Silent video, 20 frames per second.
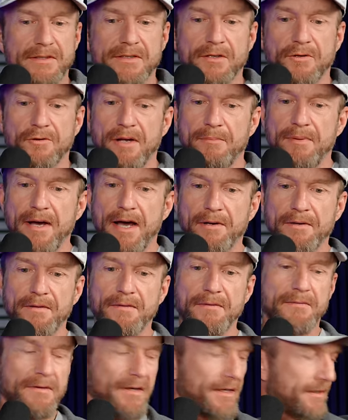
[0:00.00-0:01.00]
So great
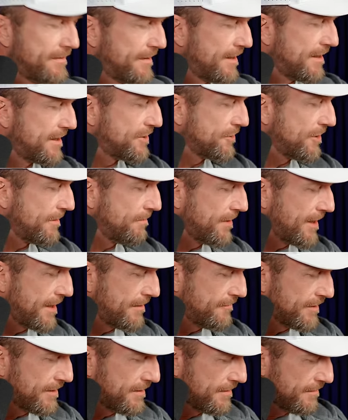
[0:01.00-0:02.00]
paddles. Yep. I, I enjoyed
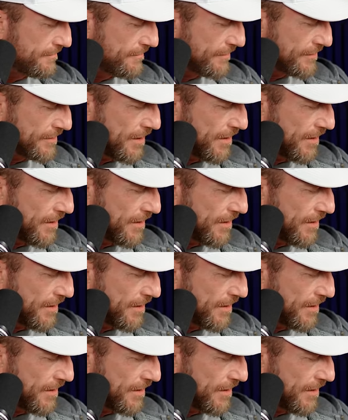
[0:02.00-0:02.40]
playing with, with